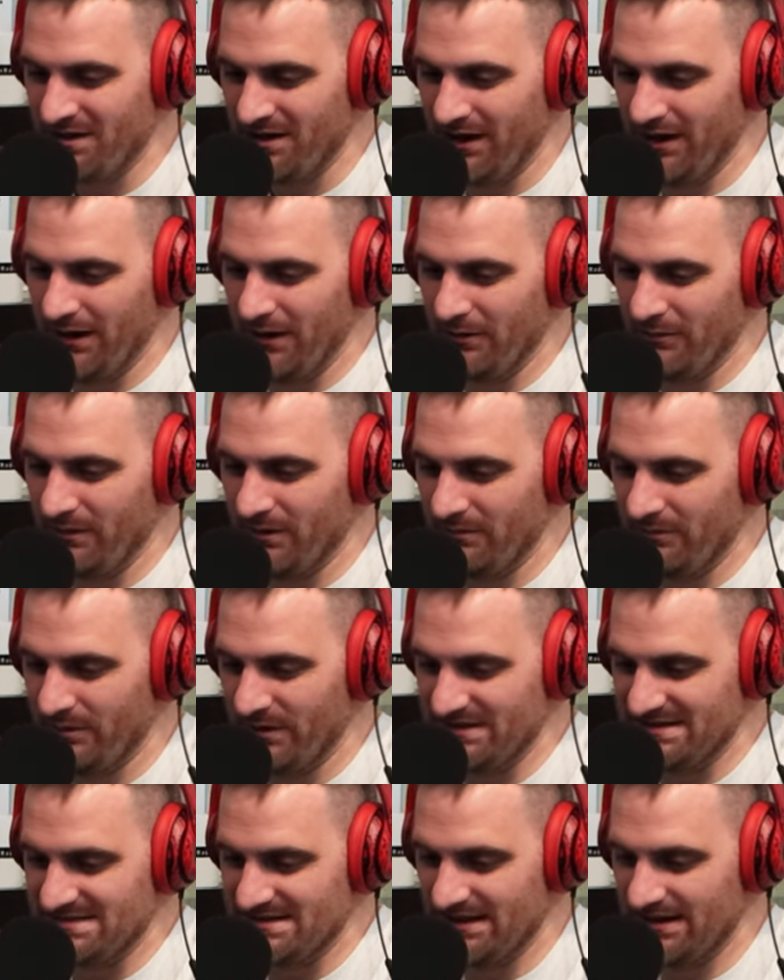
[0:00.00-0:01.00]
Um,
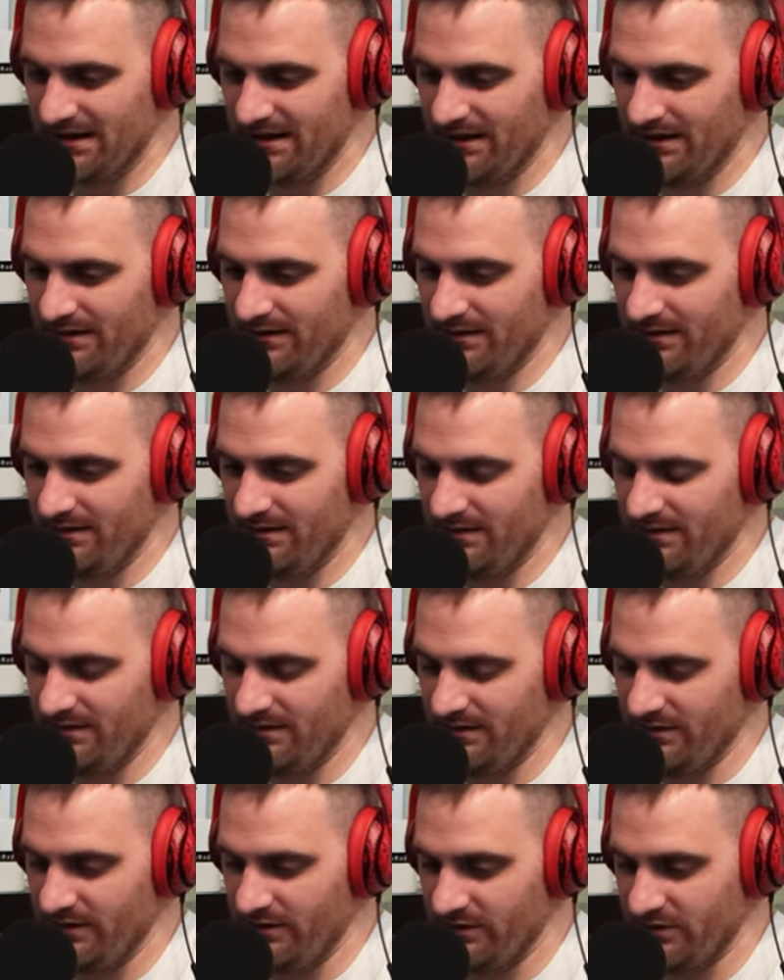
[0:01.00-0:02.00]
but uh,
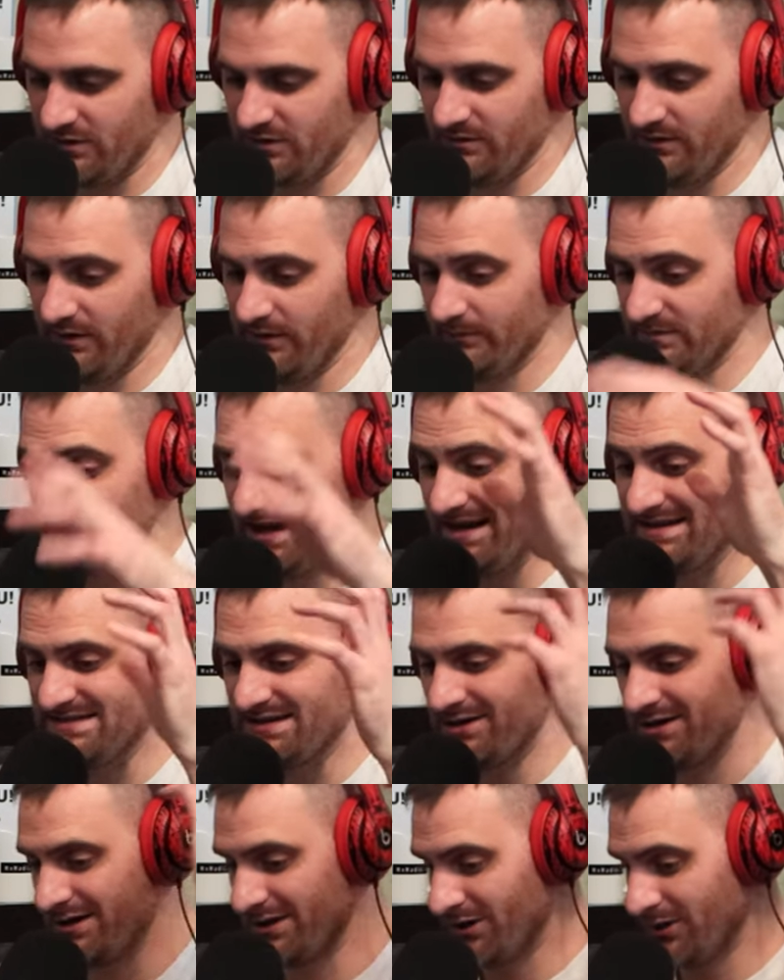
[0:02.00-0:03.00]
um,
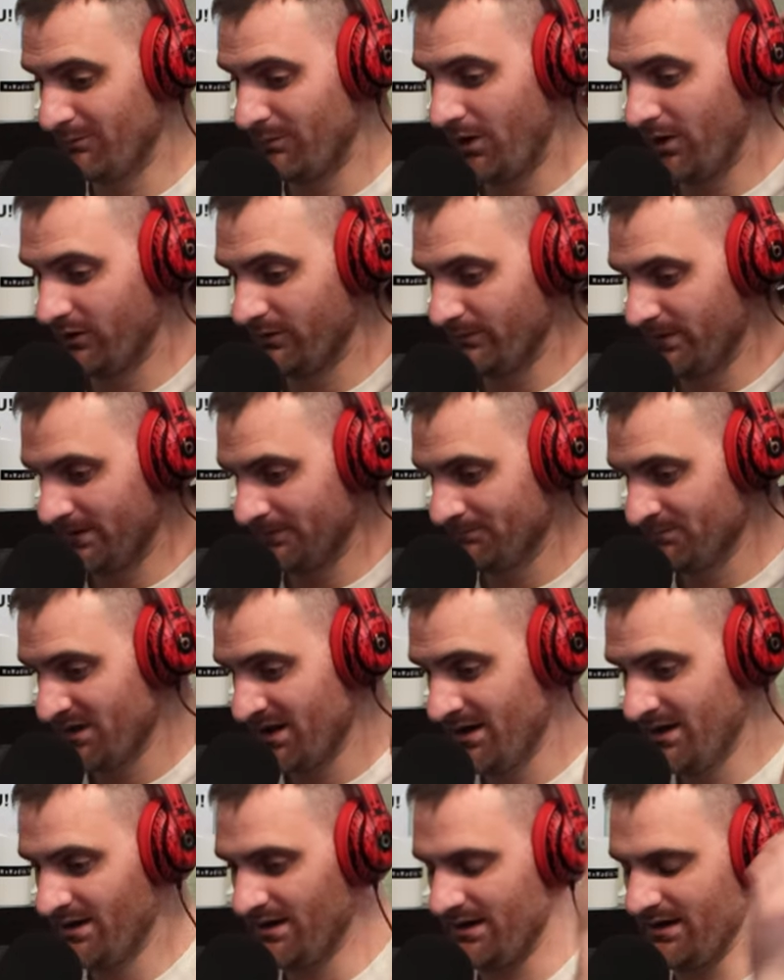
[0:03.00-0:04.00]
dietary cobalamin
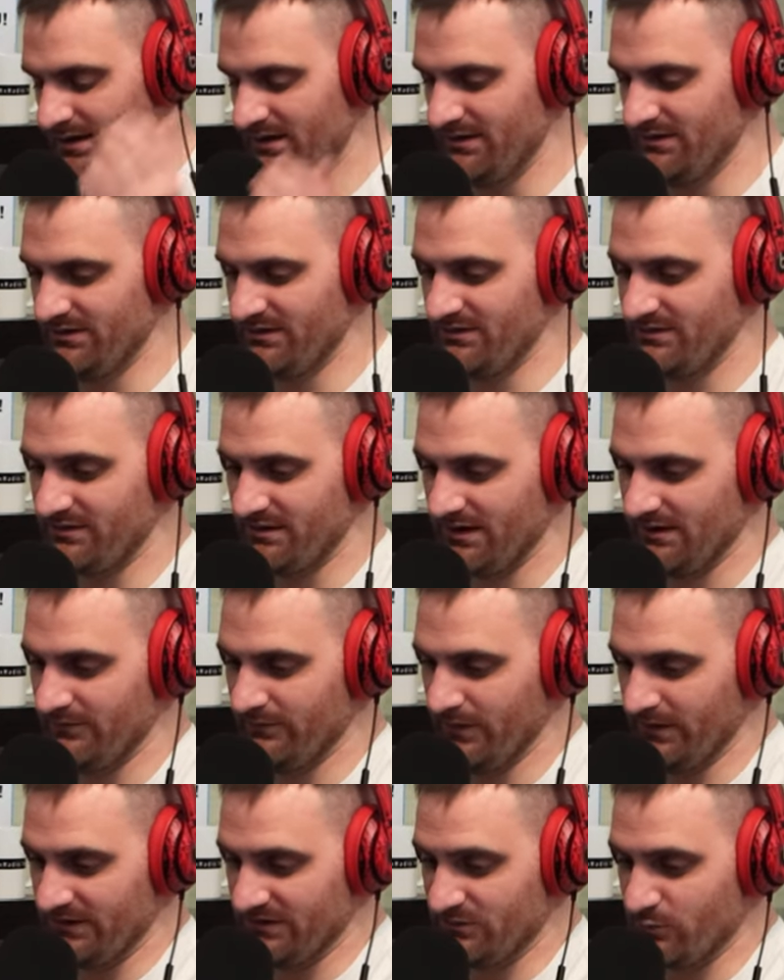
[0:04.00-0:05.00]
is kind
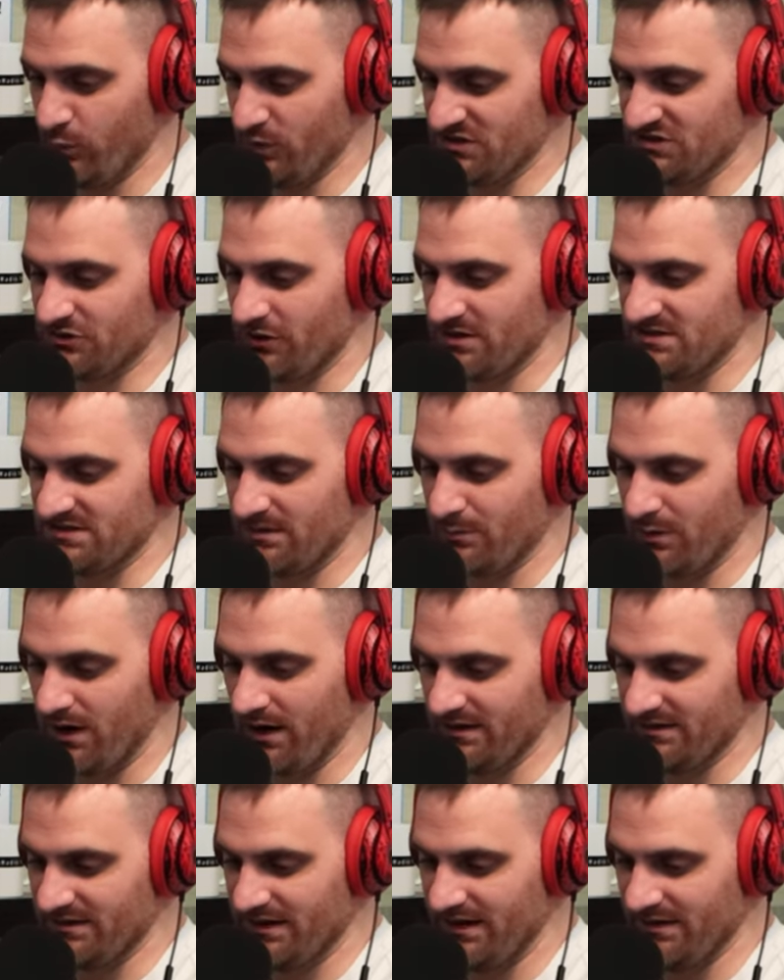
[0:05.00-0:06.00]
of like what starts the
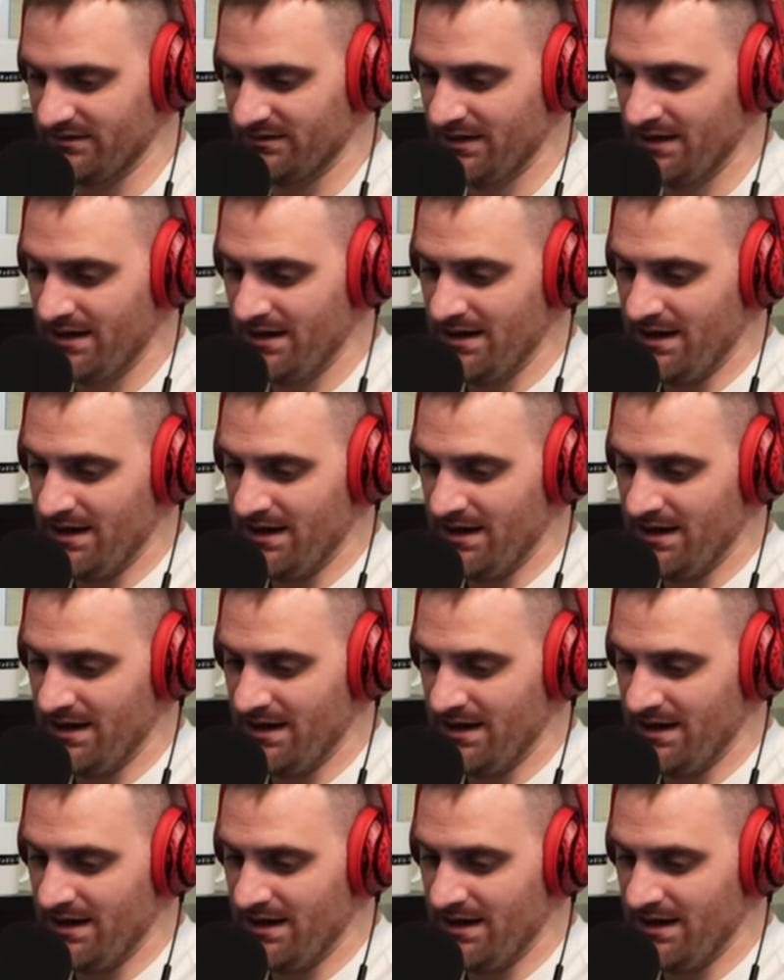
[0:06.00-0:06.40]
process.